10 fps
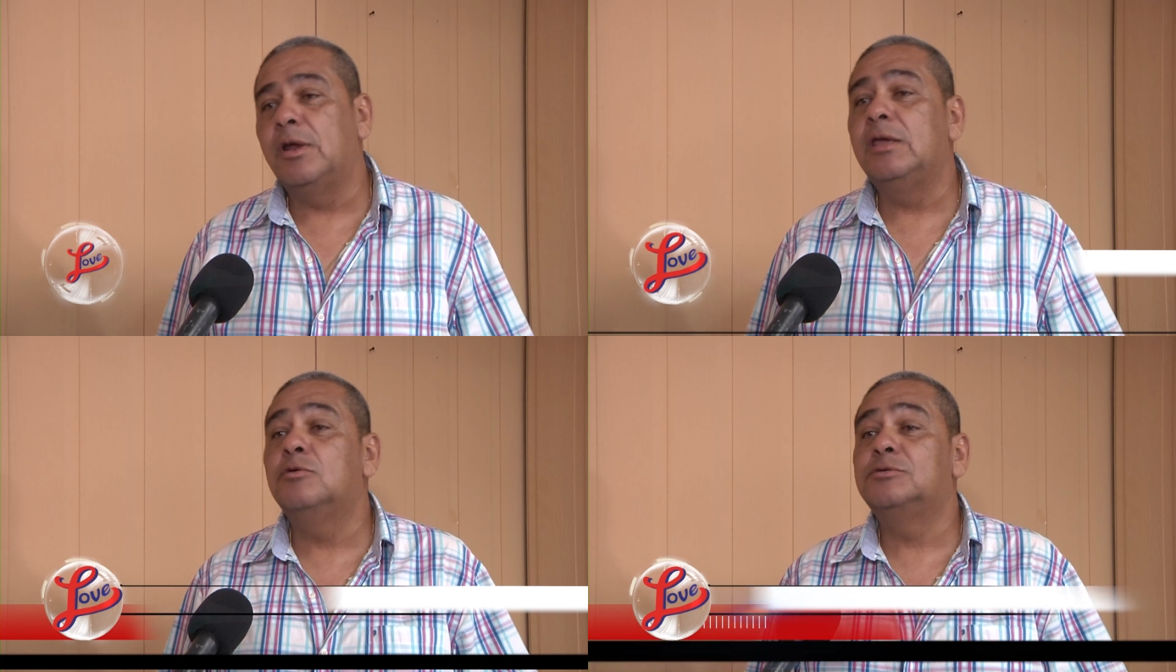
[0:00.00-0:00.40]
This
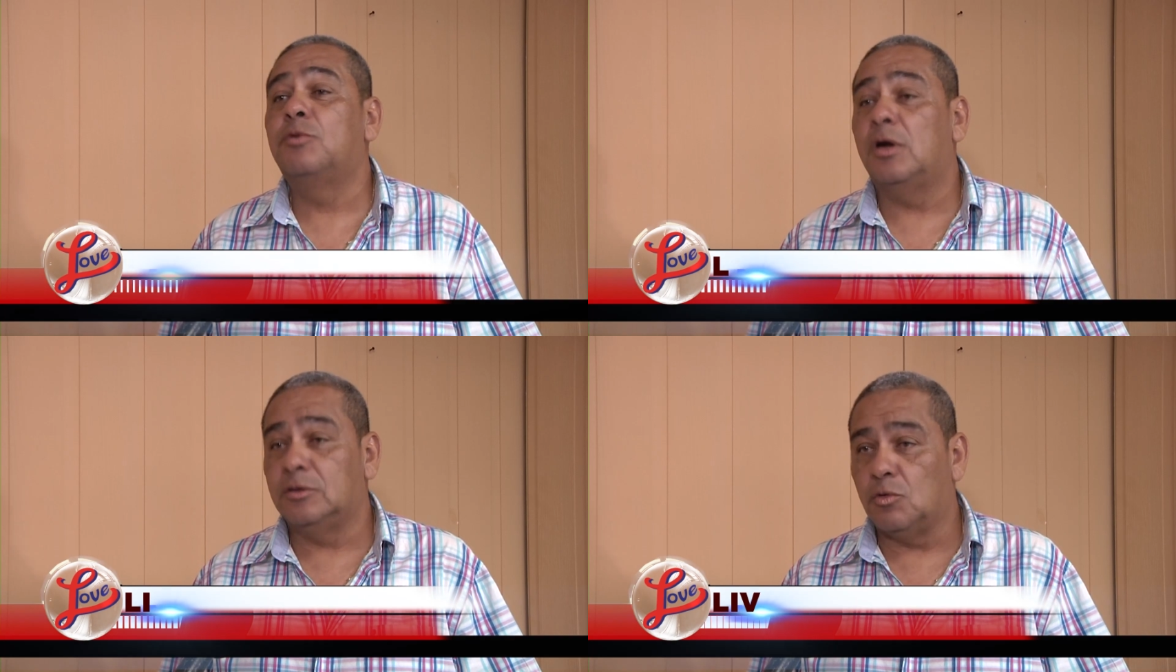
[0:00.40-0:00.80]
morning he was
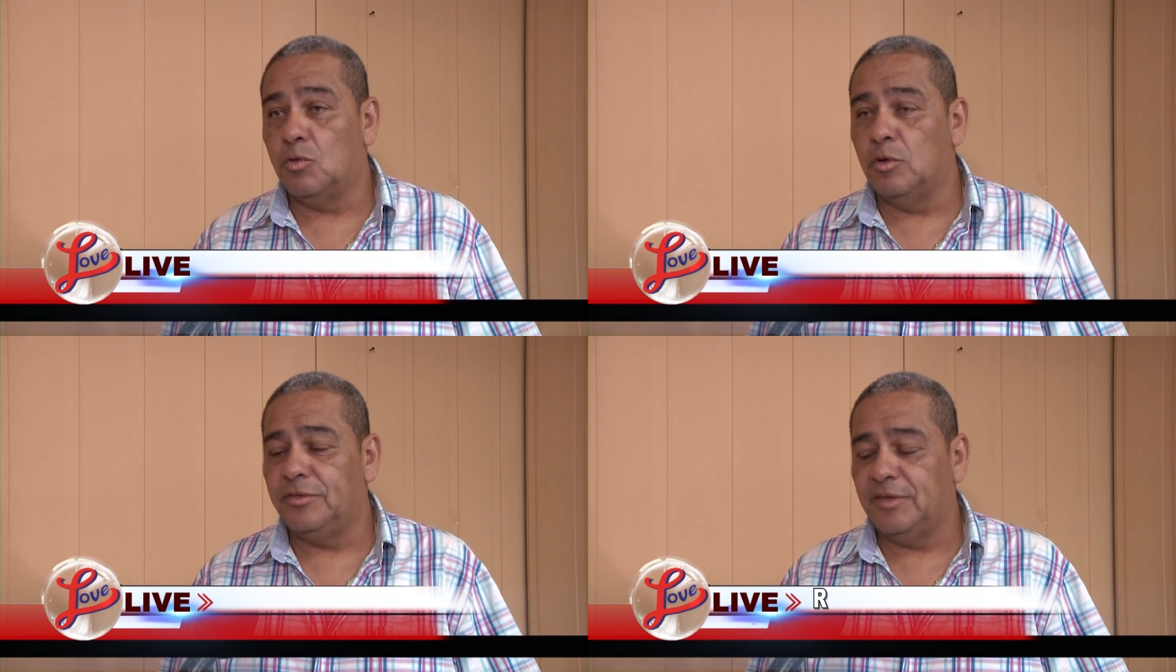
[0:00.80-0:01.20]
brought to
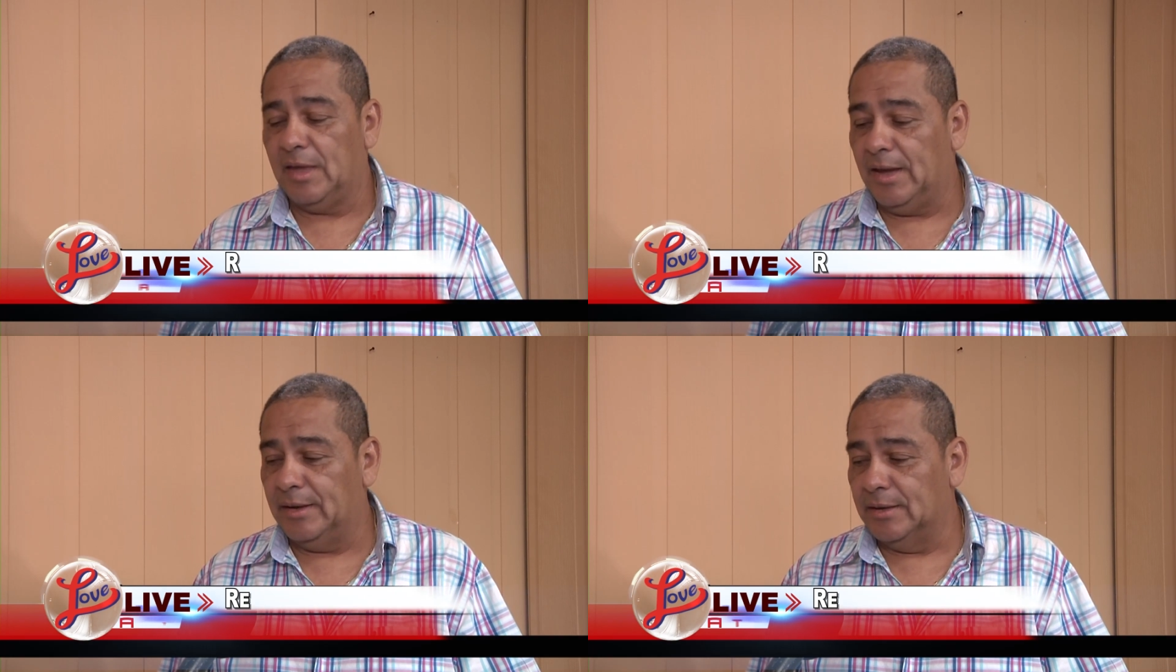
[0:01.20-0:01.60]
court
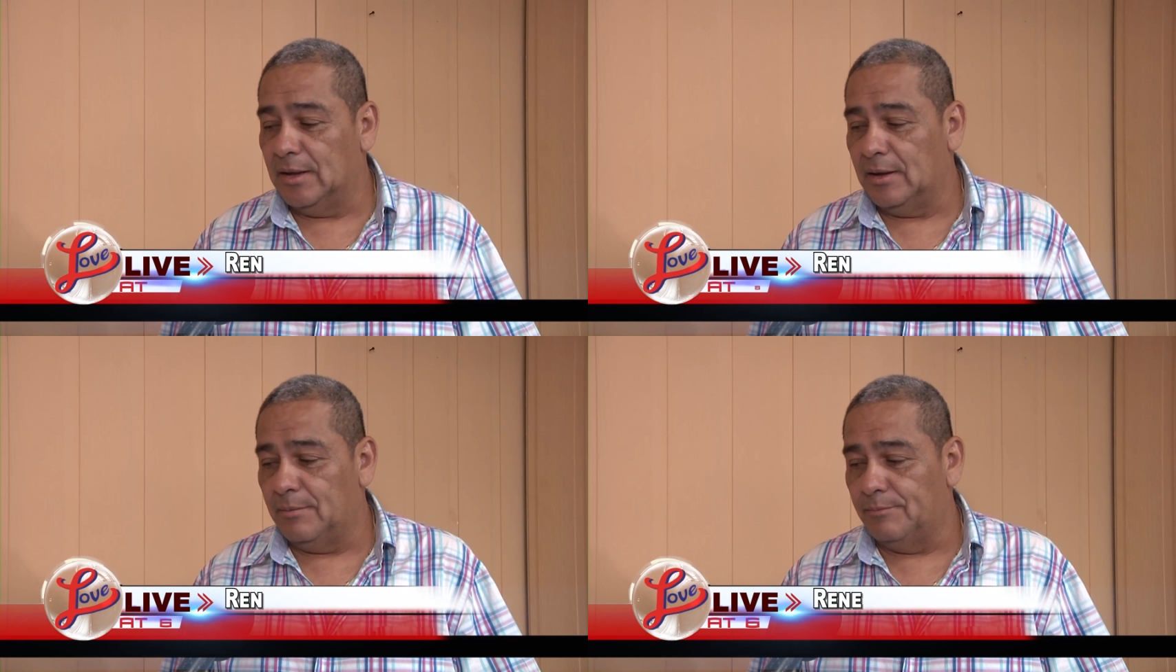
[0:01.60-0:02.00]

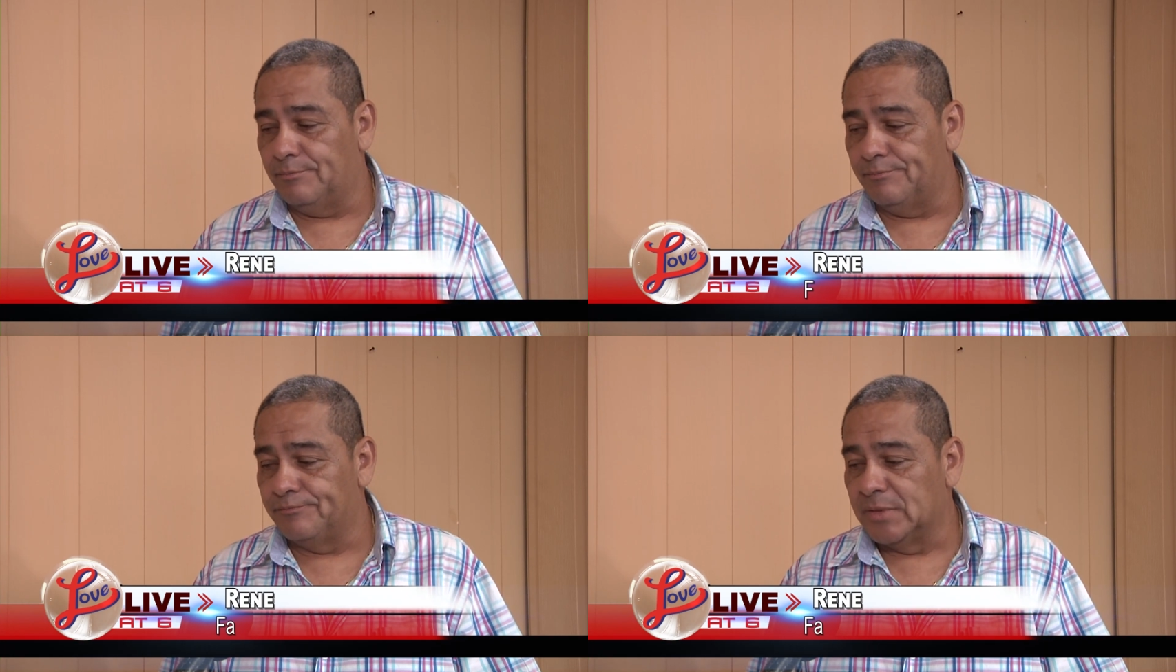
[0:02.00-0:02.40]
and
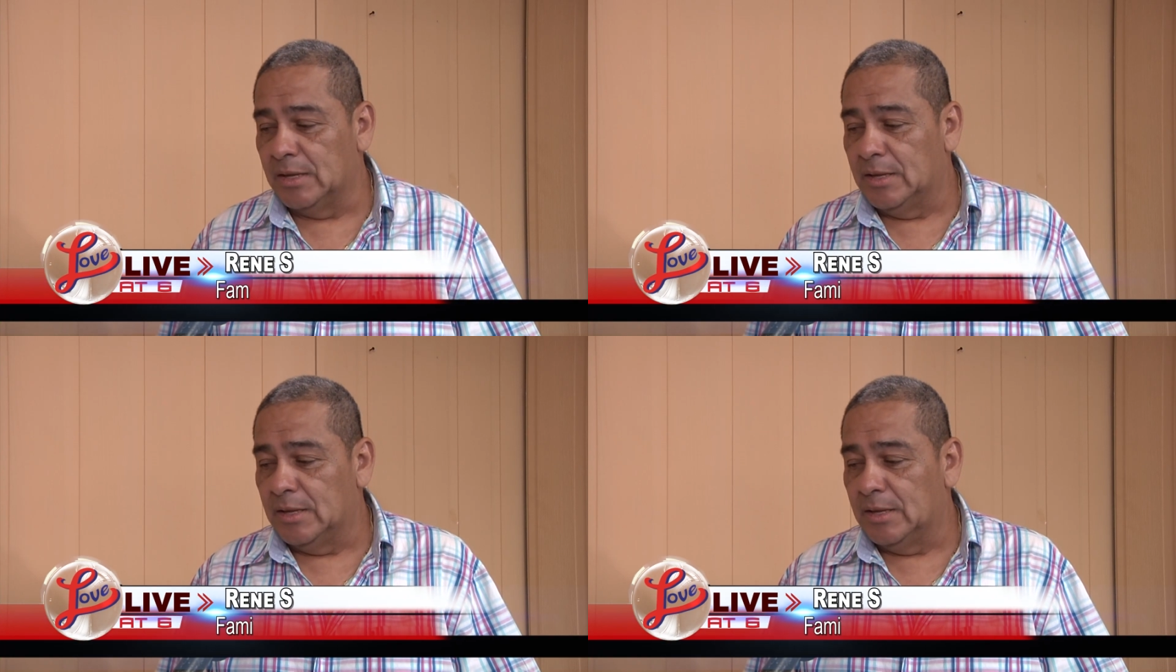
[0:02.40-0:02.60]
um,